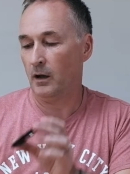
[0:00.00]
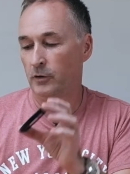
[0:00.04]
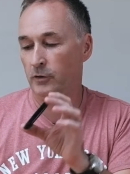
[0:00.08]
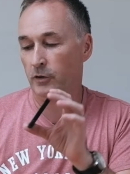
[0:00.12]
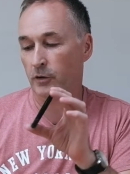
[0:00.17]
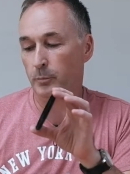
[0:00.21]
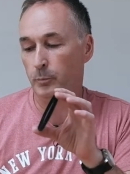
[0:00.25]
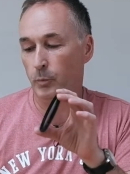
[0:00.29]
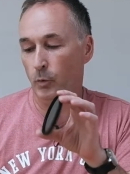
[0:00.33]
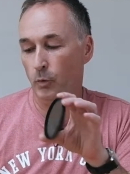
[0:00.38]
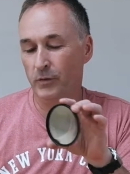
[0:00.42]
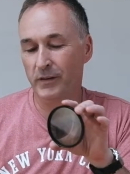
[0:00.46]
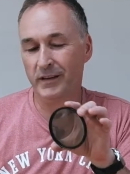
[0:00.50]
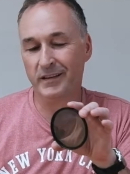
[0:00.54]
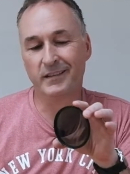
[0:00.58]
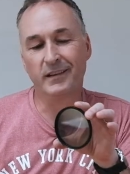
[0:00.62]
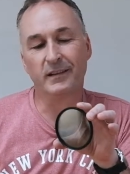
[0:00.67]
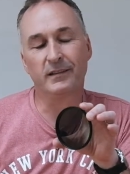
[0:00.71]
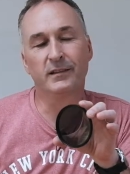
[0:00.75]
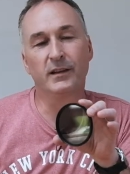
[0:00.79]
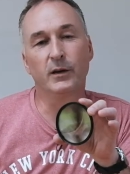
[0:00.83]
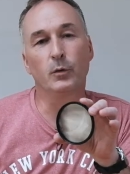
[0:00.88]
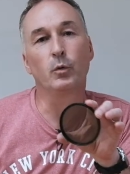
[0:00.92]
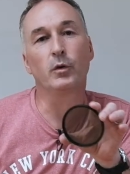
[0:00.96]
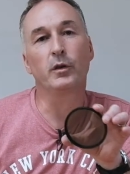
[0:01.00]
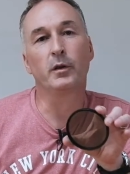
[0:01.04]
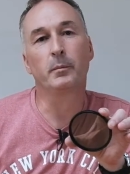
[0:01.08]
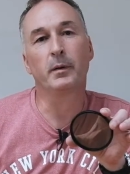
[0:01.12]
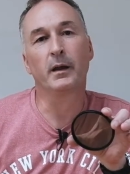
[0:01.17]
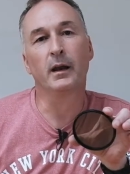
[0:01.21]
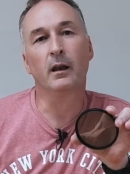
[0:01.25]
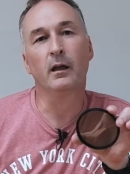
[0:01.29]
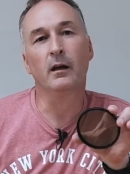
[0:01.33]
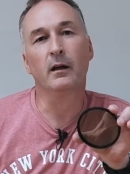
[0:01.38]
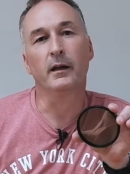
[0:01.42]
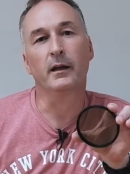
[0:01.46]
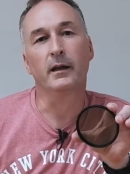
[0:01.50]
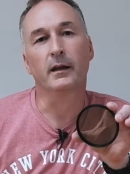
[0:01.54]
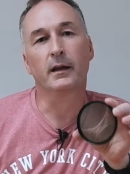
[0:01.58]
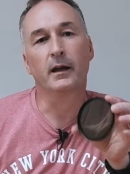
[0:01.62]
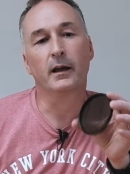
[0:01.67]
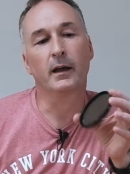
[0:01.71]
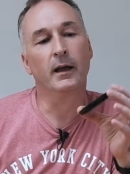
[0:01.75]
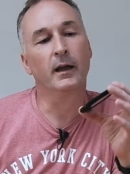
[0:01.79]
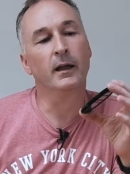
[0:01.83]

I just bought these to see what they'd be like.